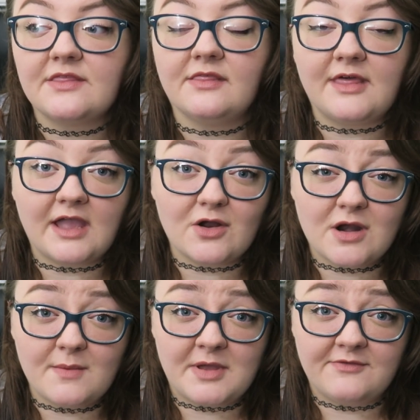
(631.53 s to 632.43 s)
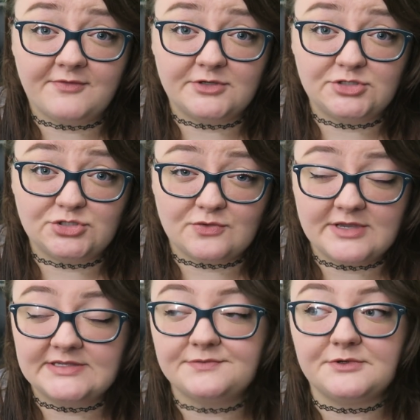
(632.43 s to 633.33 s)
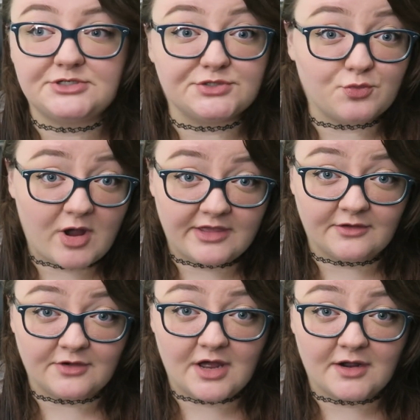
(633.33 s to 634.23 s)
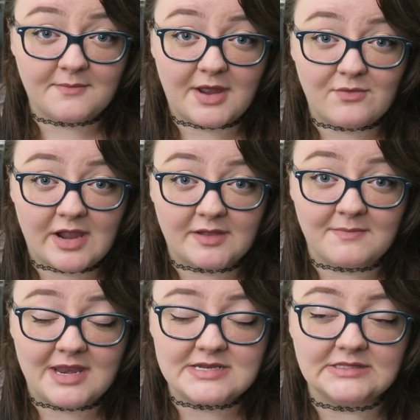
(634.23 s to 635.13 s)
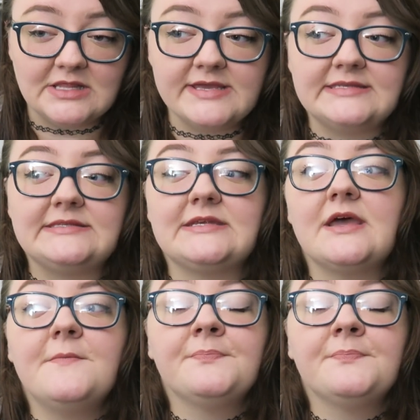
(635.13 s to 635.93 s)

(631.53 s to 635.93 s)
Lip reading: They are not my first choice, which is why they're not on my recommended list.